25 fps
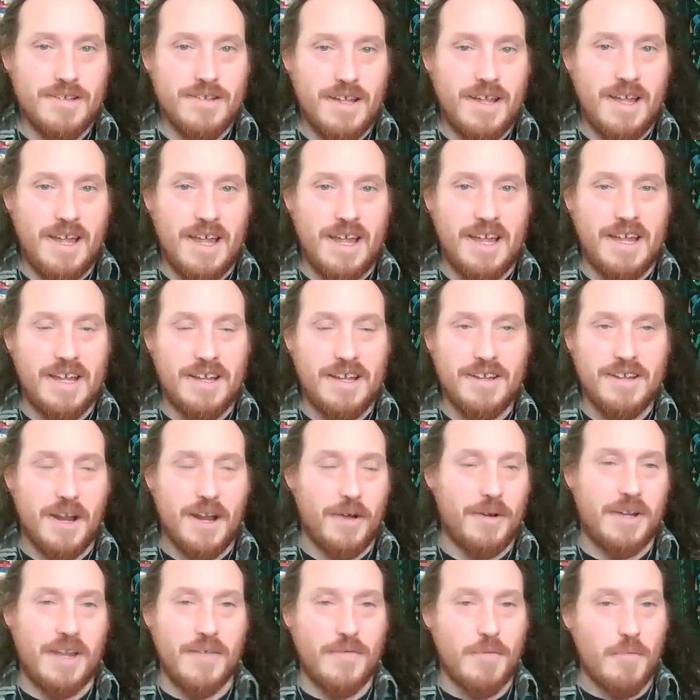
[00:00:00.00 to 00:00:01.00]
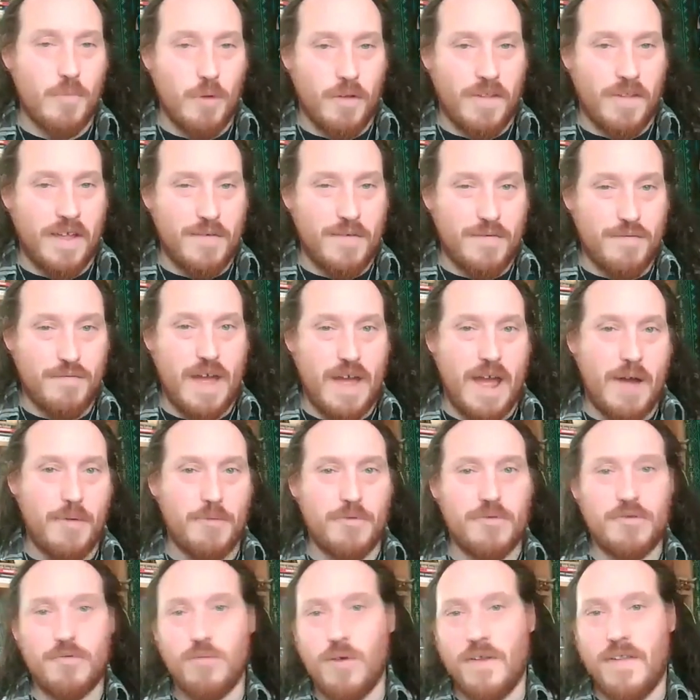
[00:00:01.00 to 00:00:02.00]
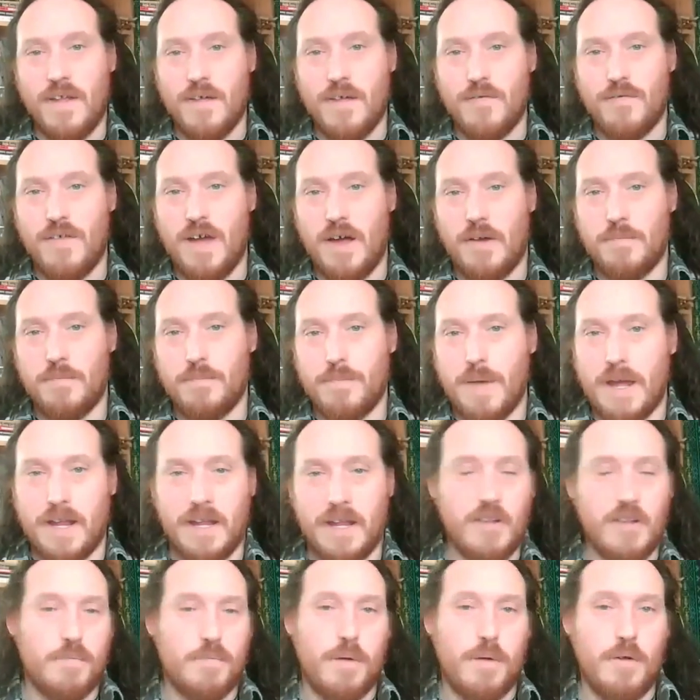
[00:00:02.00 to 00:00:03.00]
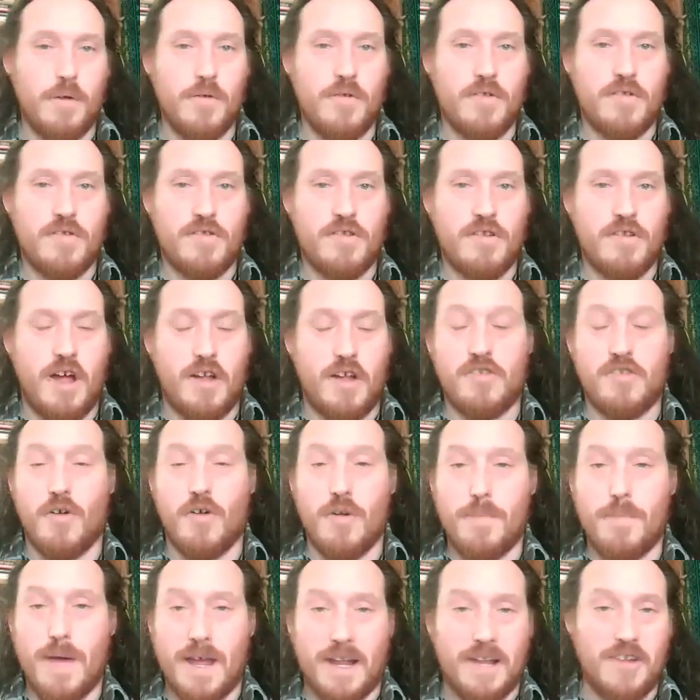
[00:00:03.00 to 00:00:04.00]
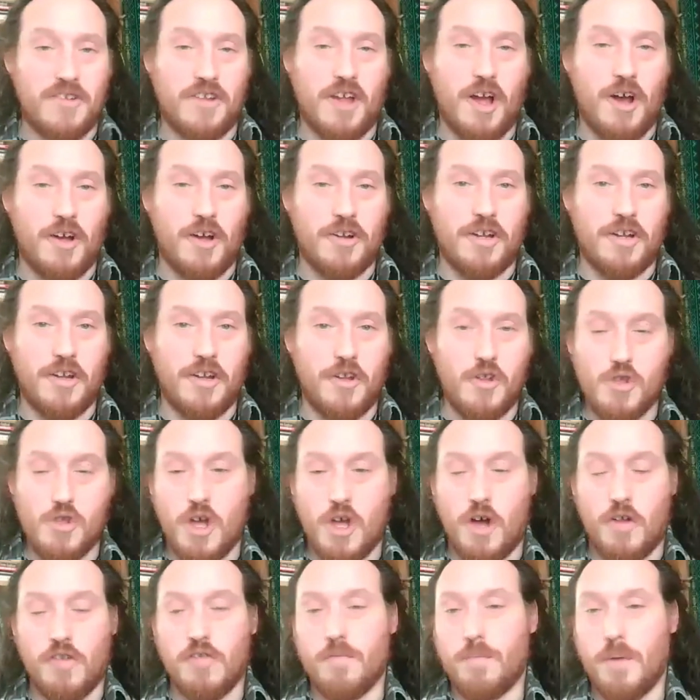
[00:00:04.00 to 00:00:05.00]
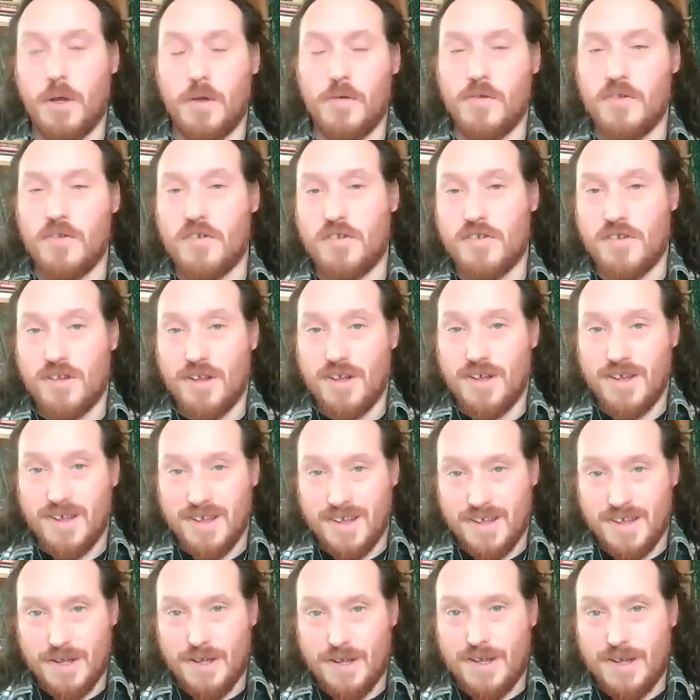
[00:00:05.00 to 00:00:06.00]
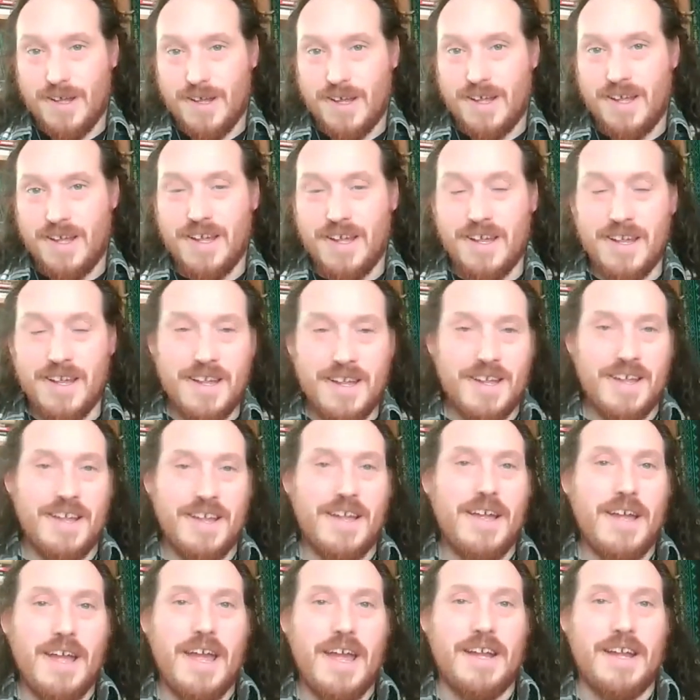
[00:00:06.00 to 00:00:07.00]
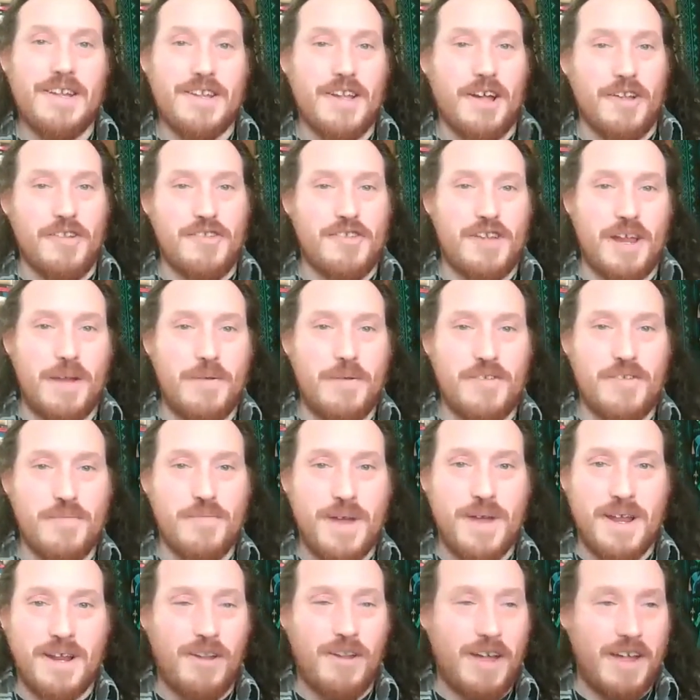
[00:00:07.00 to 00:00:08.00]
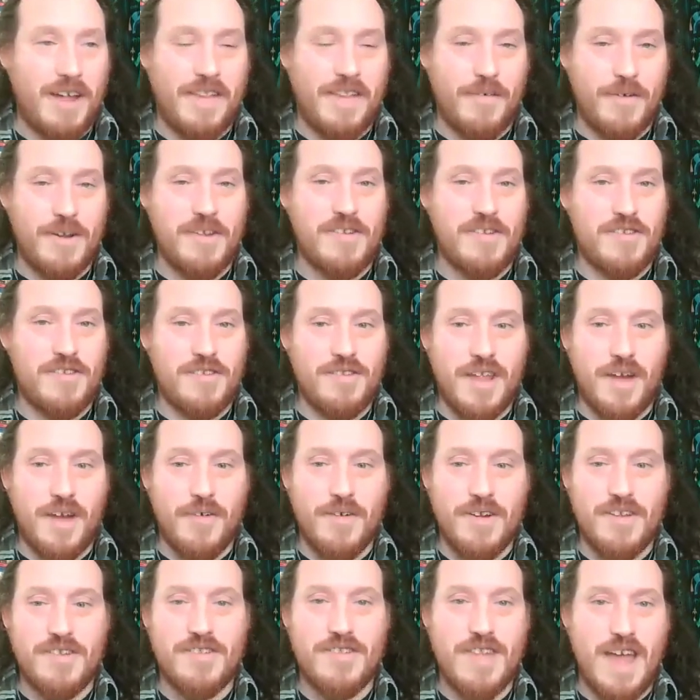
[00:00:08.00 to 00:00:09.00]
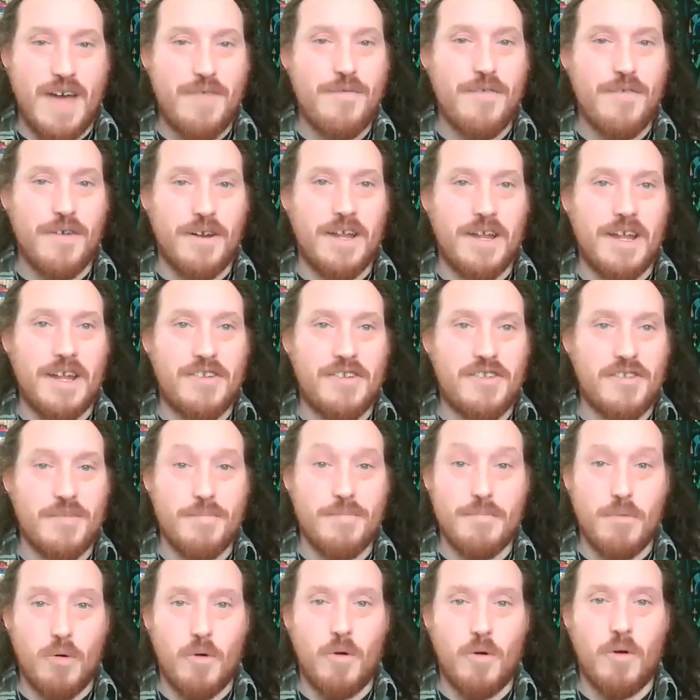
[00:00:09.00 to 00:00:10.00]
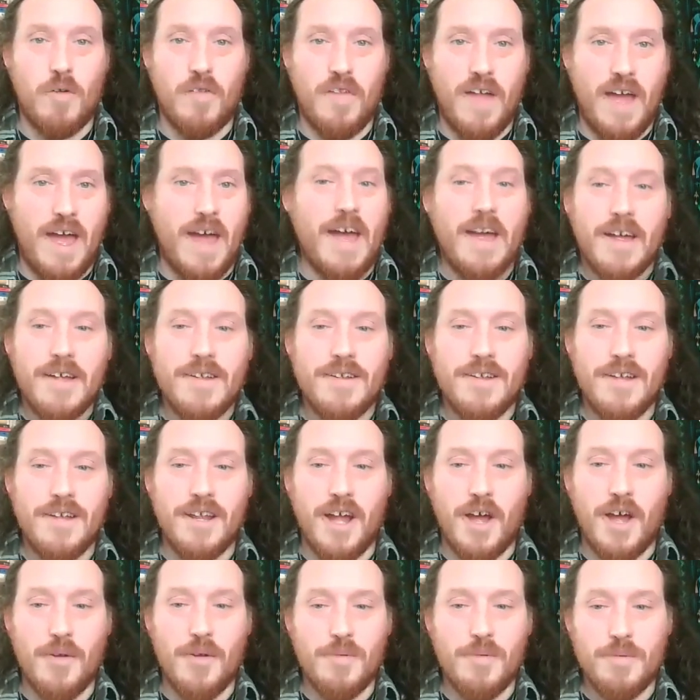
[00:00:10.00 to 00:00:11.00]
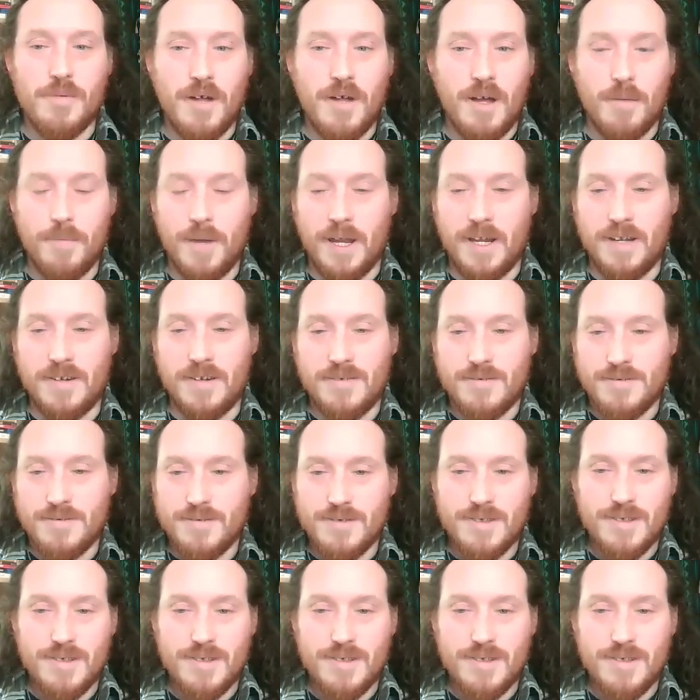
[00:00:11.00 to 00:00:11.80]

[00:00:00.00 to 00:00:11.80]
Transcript: he, you know, given what they found when they found Becky's boots, uh, sorry, Becky's cardigan and Sian's boots, it does seem to me like there is there is definitely some more there. You know, I mean,